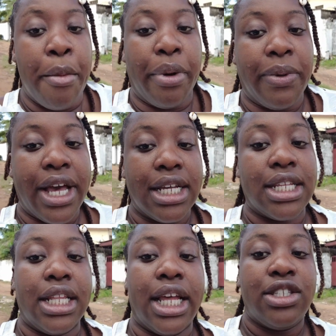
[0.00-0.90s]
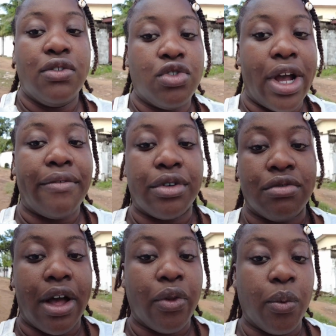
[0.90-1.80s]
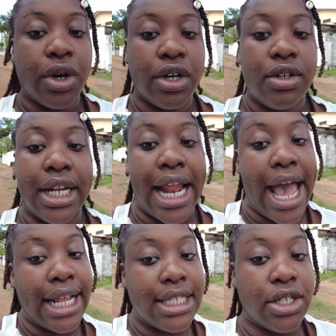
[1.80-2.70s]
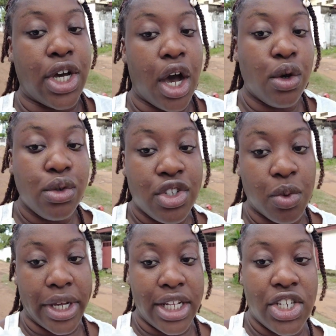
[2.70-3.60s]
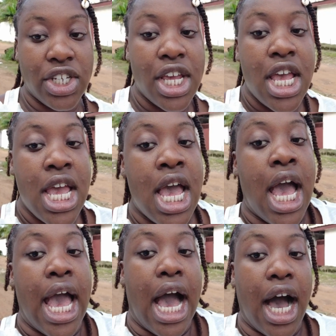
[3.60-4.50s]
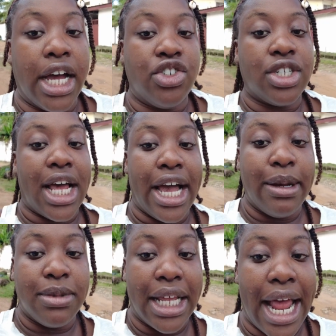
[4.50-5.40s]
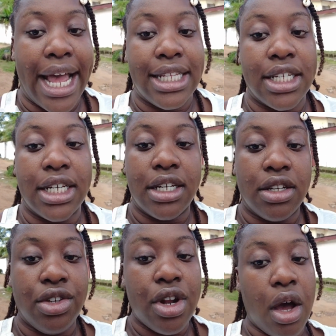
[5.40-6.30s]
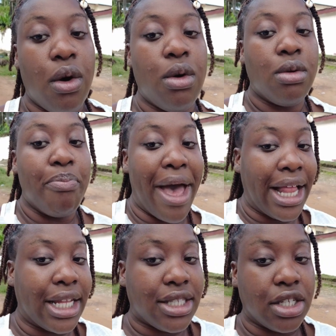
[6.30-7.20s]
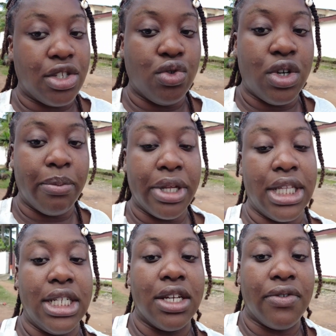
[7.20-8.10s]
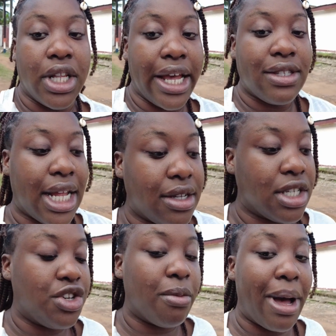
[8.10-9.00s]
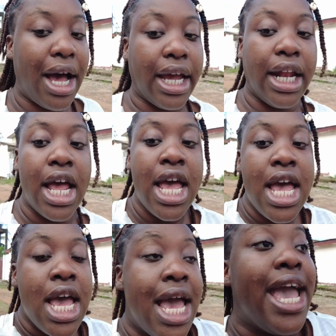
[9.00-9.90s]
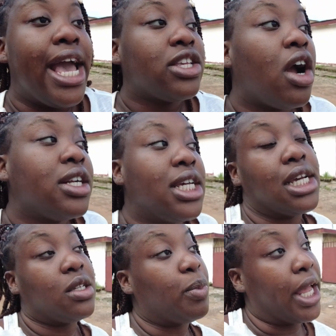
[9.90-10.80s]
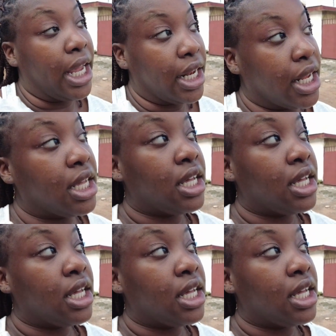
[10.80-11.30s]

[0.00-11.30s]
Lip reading: but because unless you've traveled around the world and had to code switch 100 times and had to, balance the two completely different lifestyles in your mind, it's hard to explain.